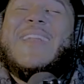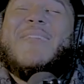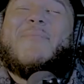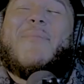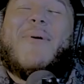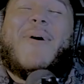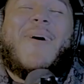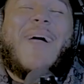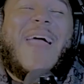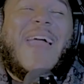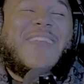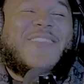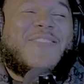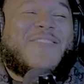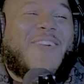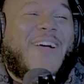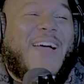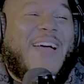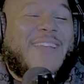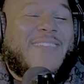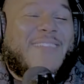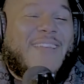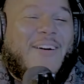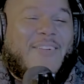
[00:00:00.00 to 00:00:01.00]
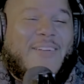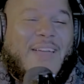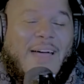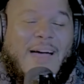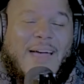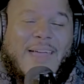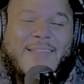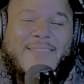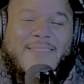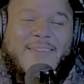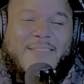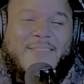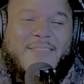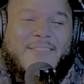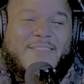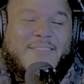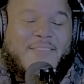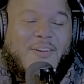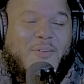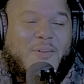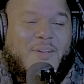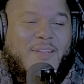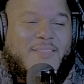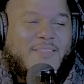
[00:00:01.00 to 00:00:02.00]
Bro, it's crazy. Okay, I can tell this
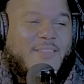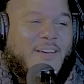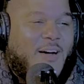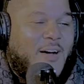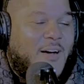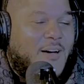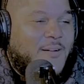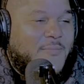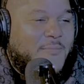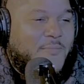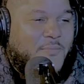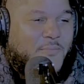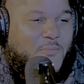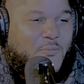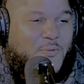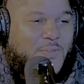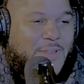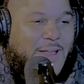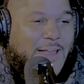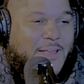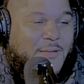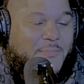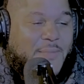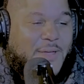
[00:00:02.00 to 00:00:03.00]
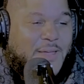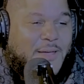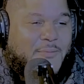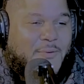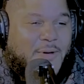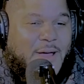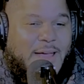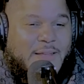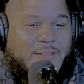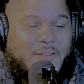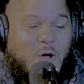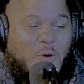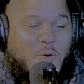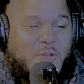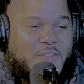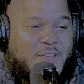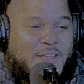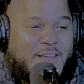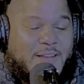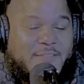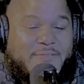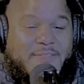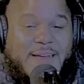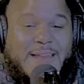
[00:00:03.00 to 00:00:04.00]
joke because y'all like me, right? No one's
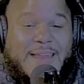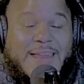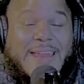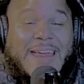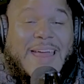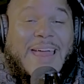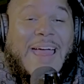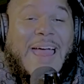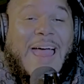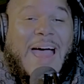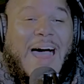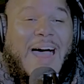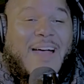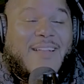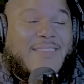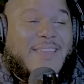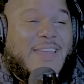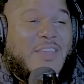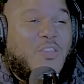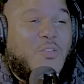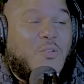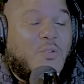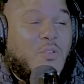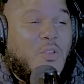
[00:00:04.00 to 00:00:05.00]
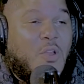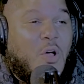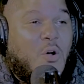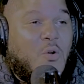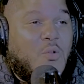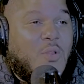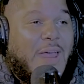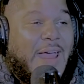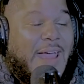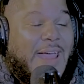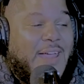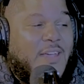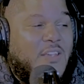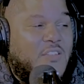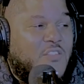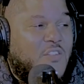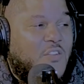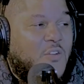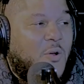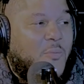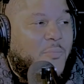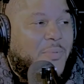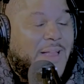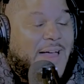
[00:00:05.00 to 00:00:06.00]
gonna get offended. I say, you know, the
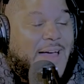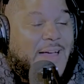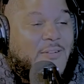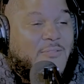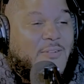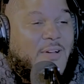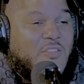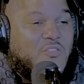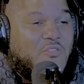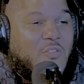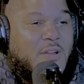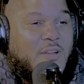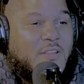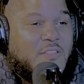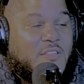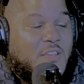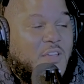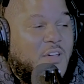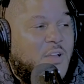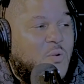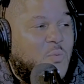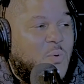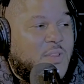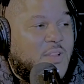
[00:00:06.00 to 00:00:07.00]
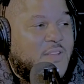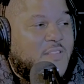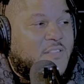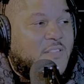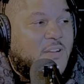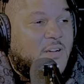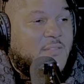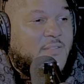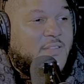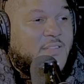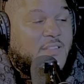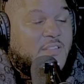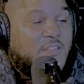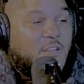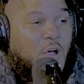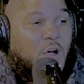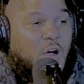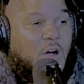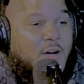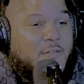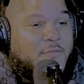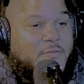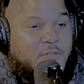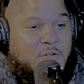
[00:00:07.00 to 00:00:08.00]
Asian or black restaurant is good when the service is
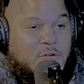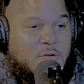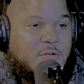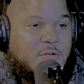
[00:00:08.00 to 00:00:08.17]
awful.